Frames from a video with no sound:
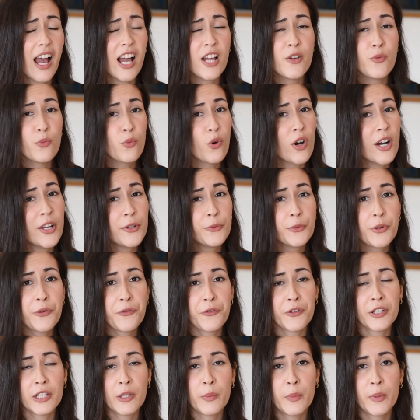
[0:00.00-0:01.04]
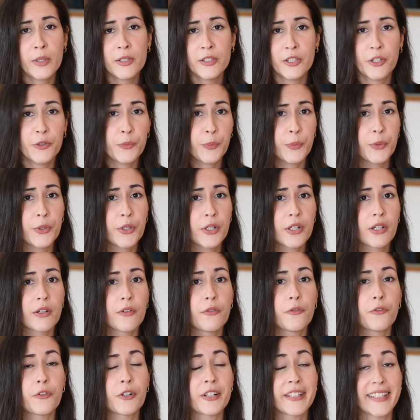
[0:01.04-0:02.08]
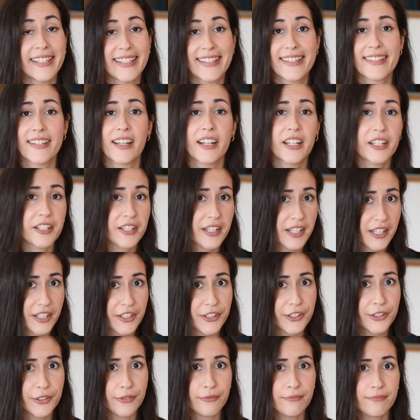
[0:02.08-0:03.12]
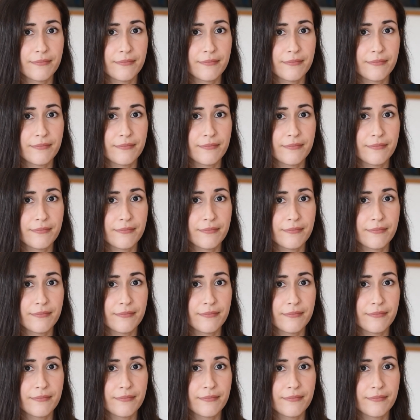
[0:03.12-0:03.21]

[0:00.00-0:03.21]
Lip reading: and 1 refillable notebook for an entire year.